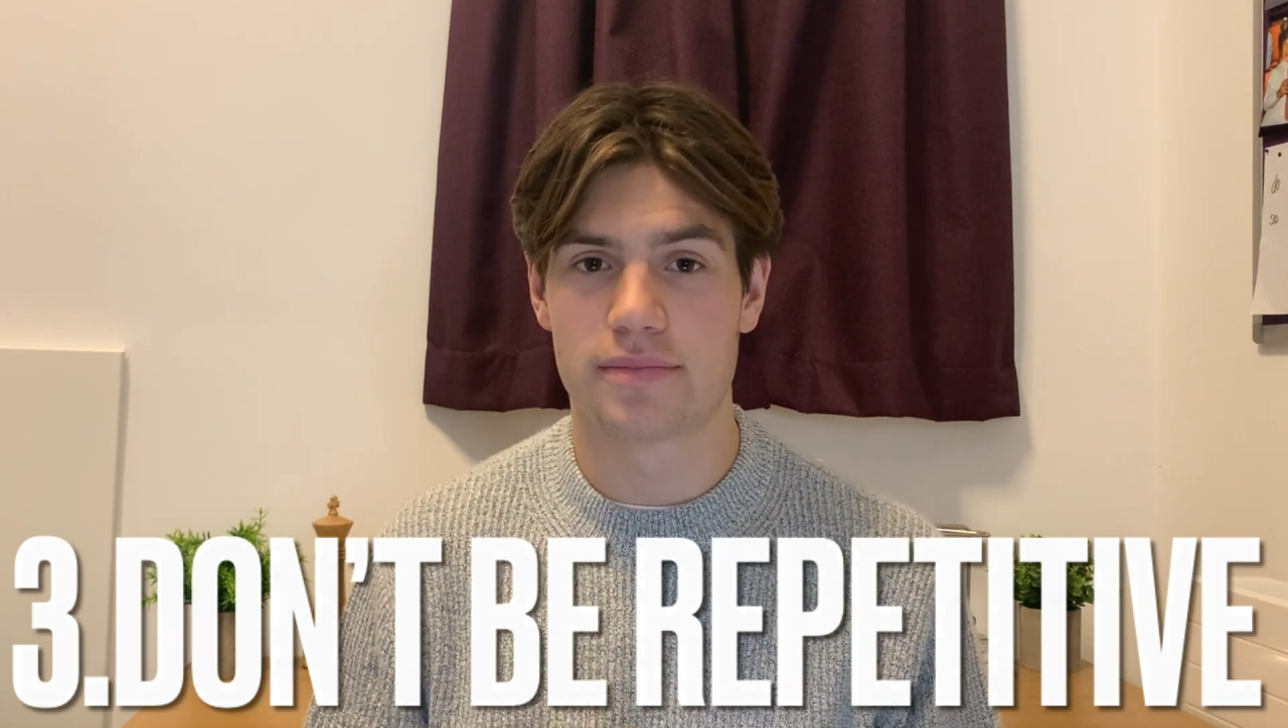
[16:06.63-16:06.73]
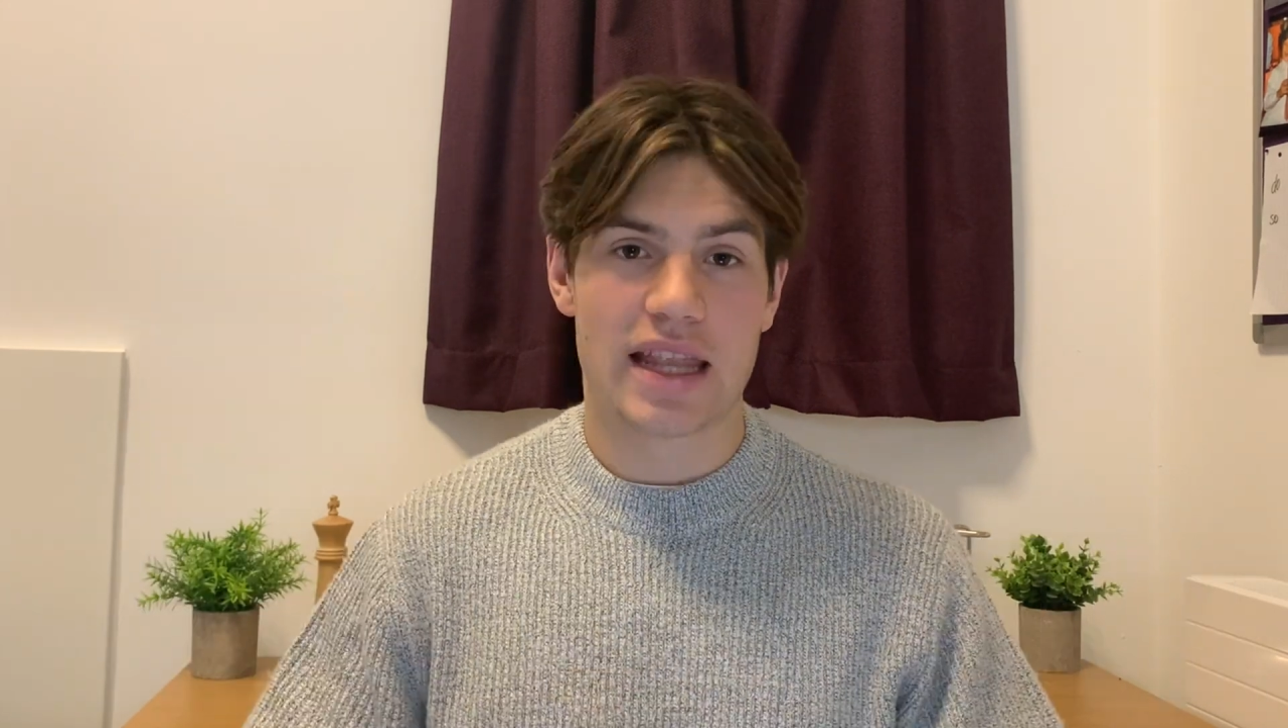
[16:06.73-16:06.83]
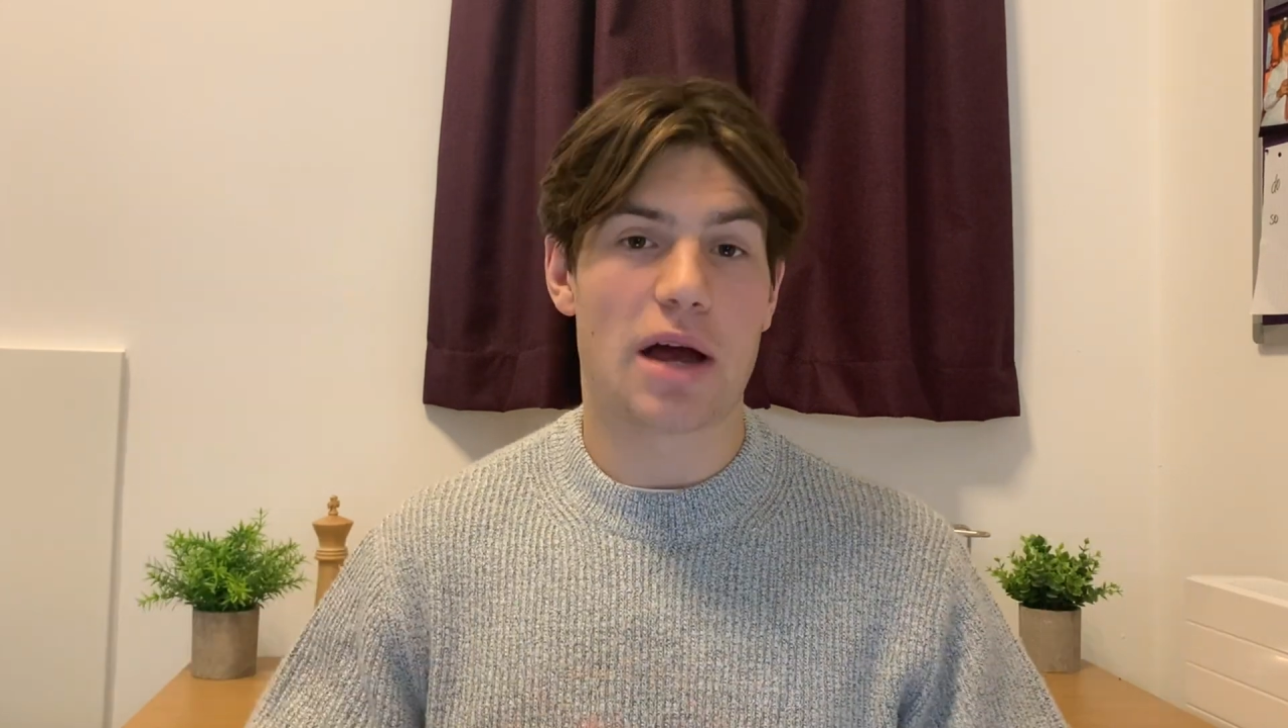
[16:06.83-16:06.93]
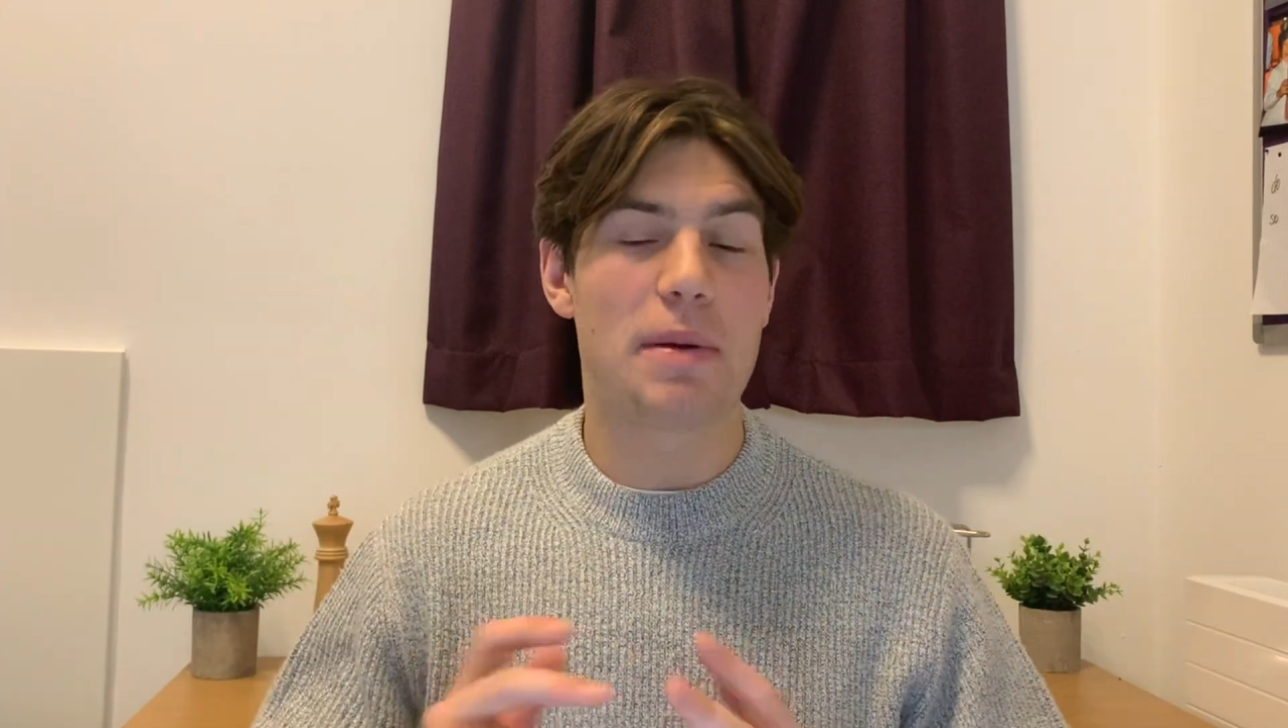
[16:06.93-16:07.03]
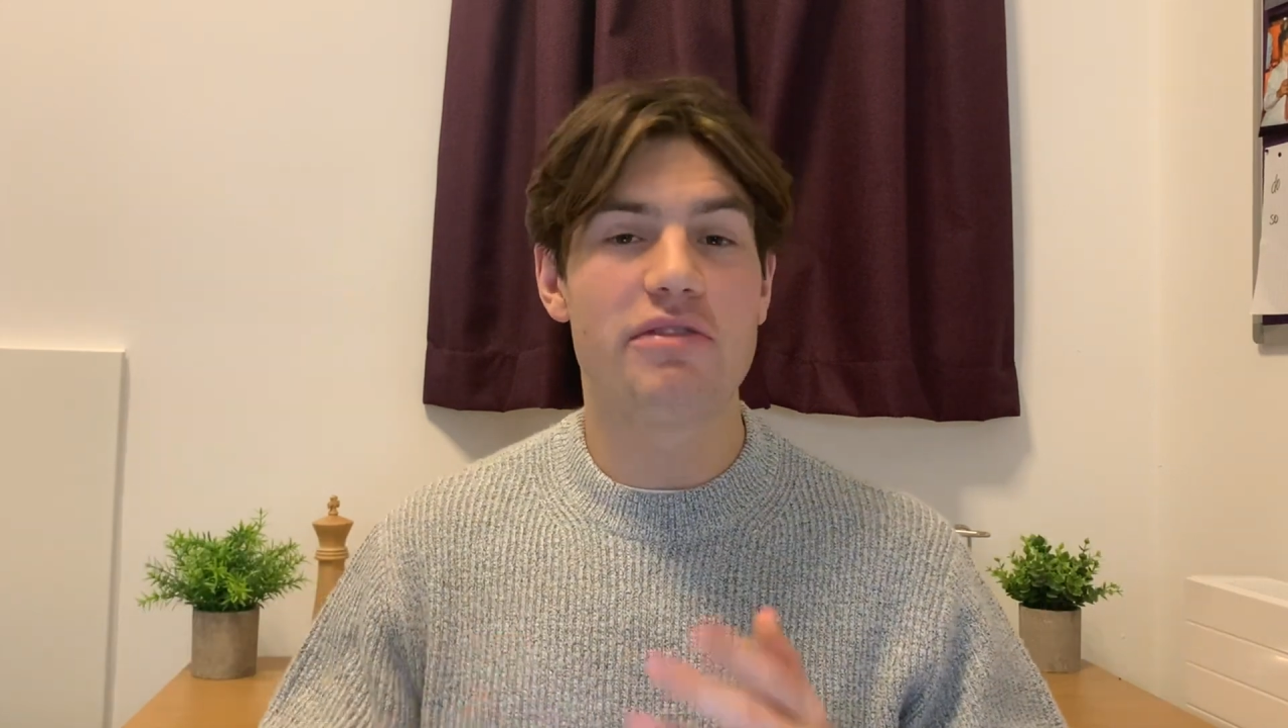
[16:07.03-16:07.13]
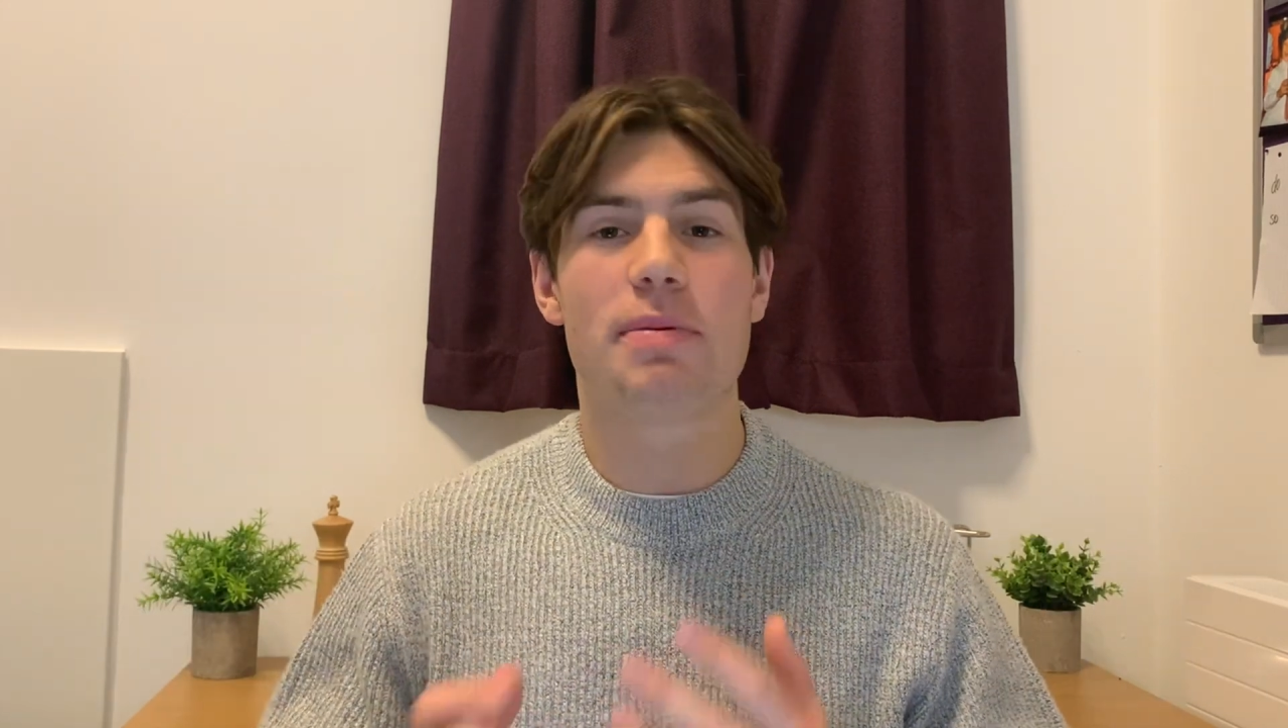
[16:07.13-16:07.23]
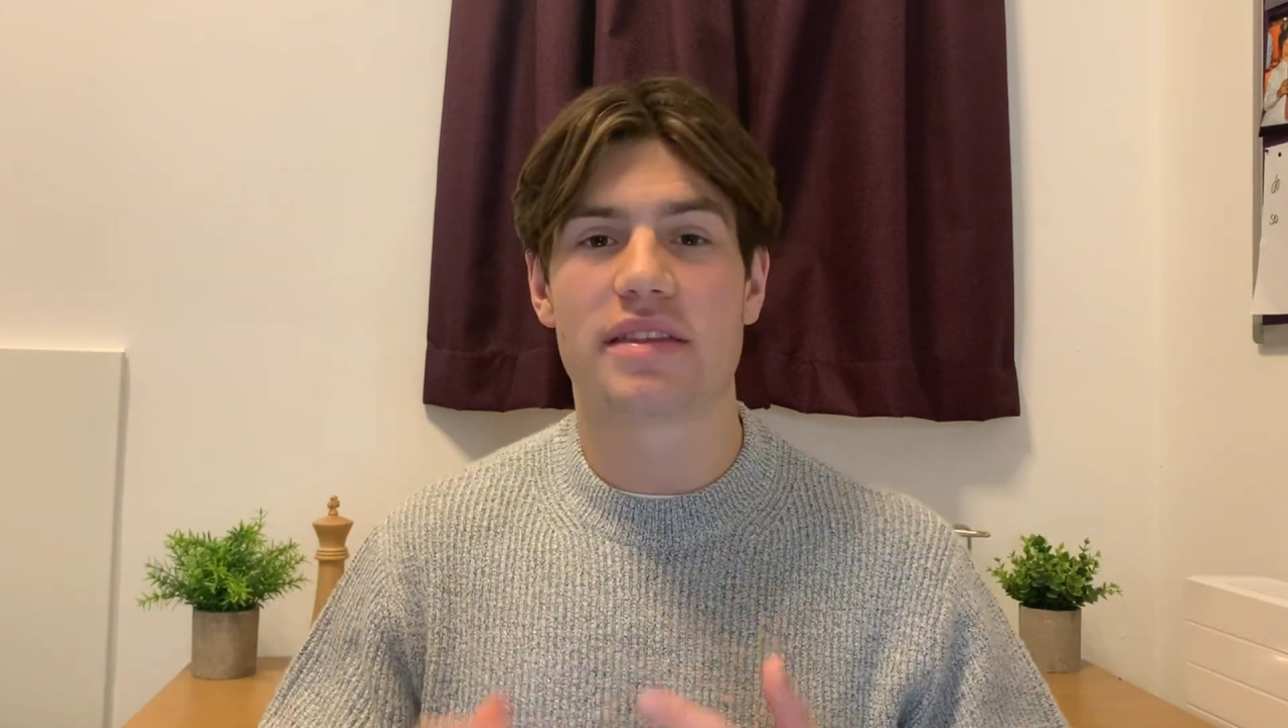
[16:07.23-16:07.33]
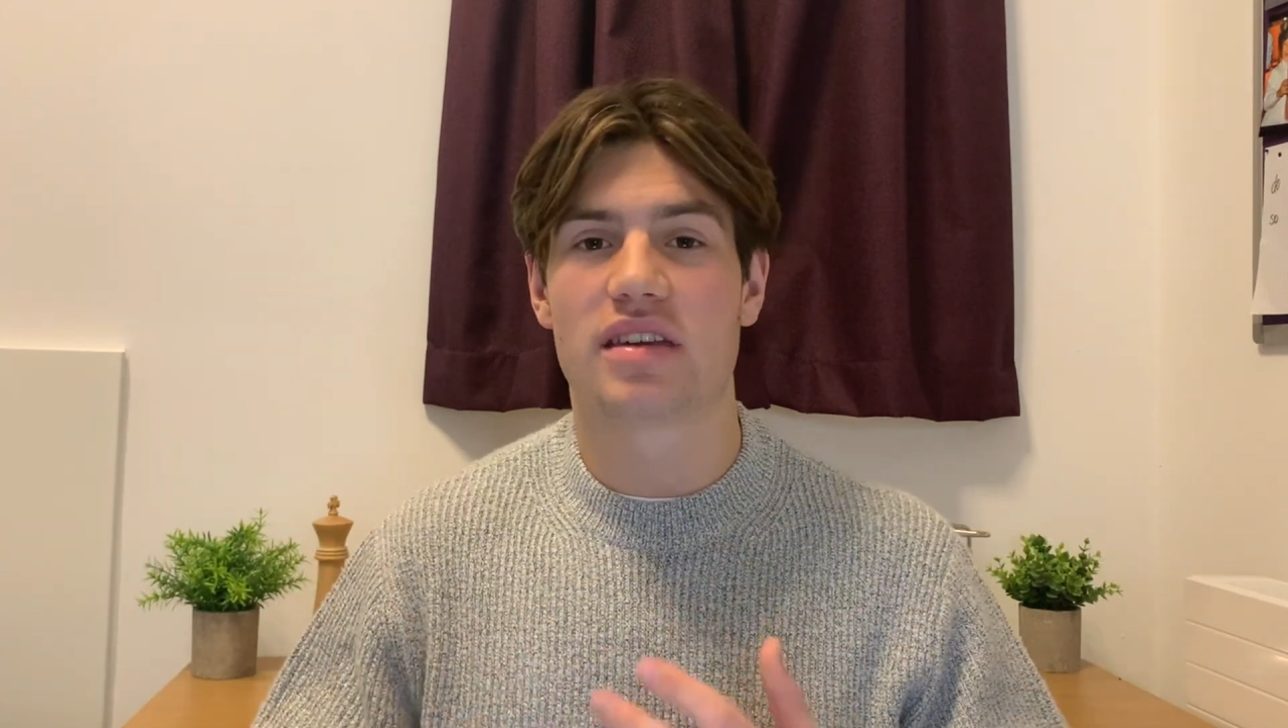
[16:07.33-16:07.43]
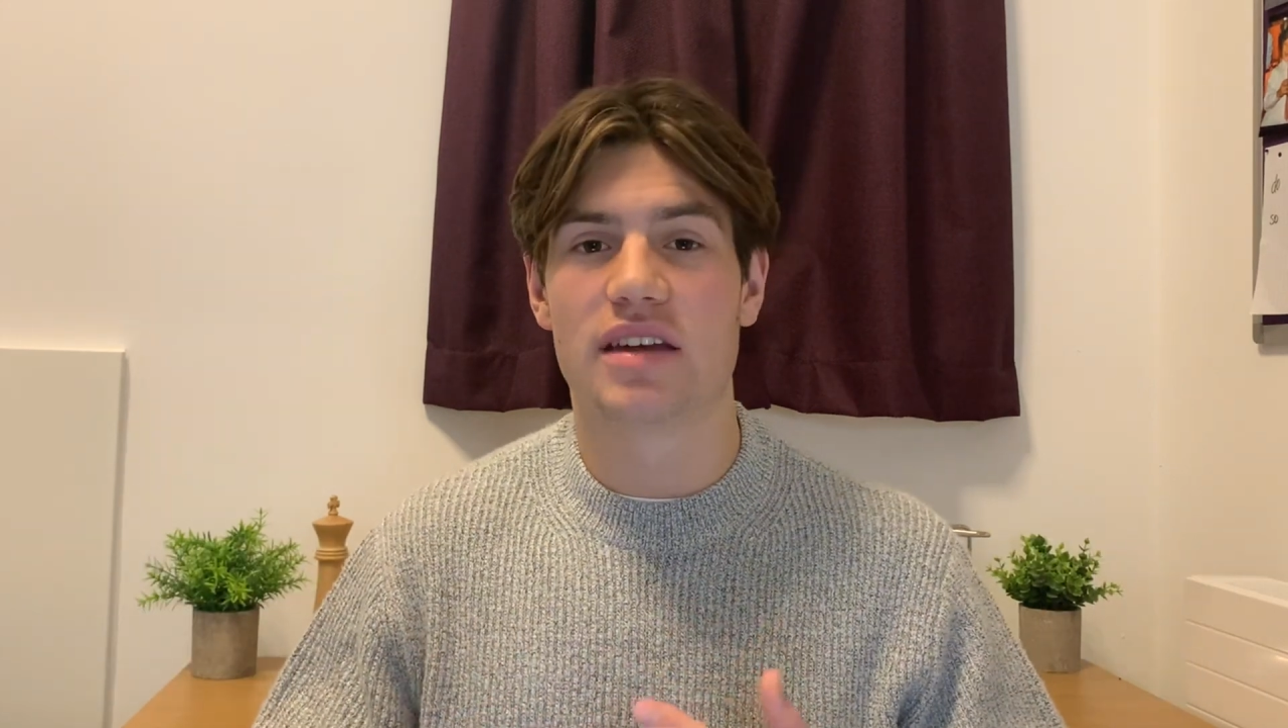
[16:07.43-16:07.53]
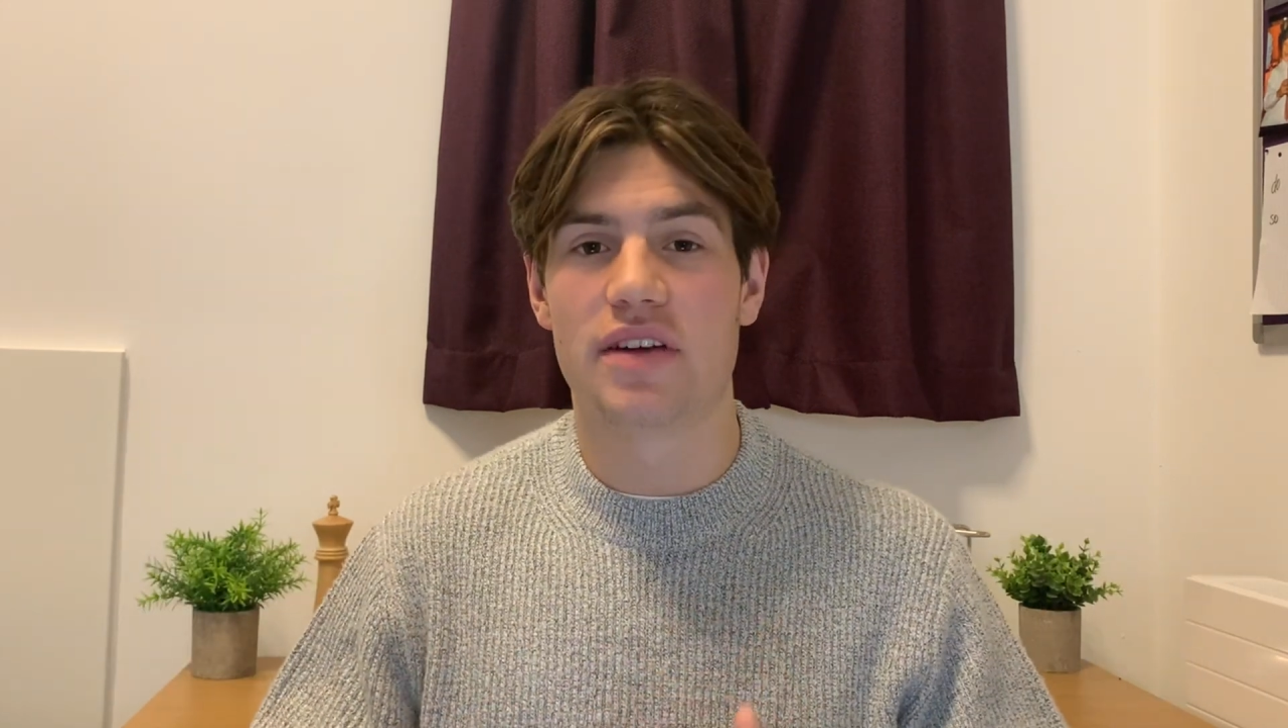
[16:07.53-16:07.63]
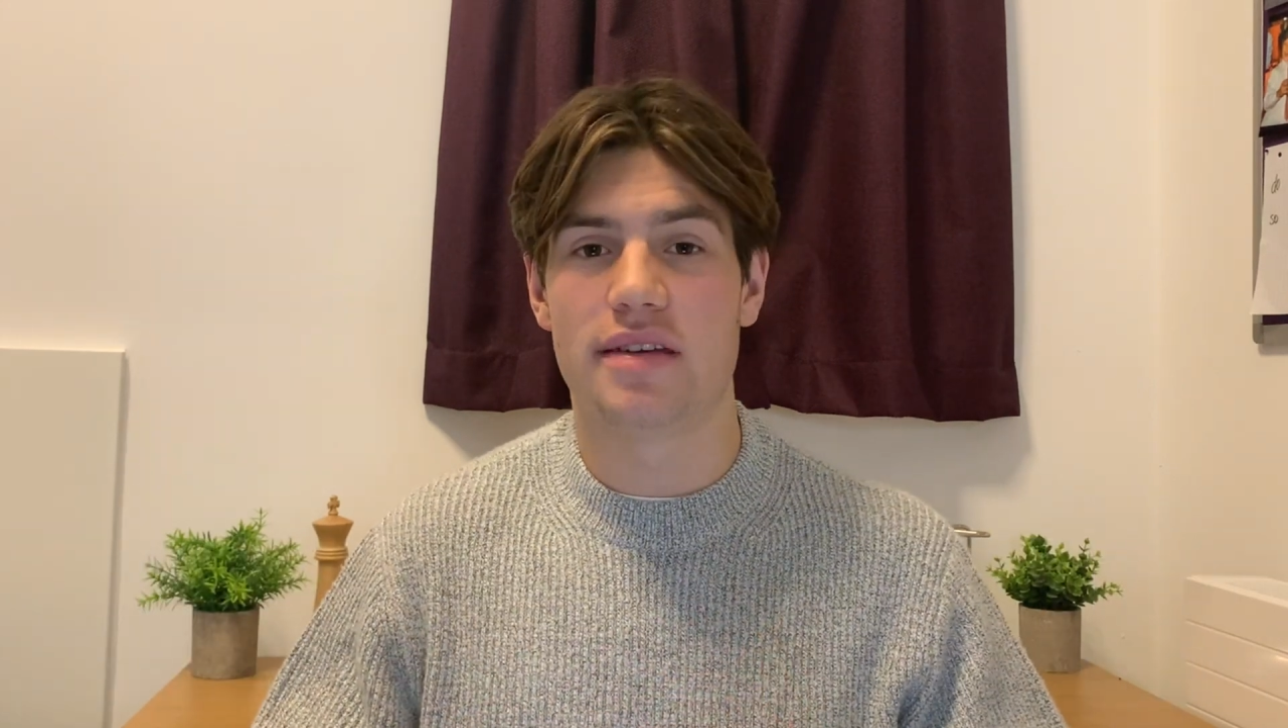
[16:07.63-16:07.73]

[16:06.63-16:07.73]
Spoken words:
Now, being repetitive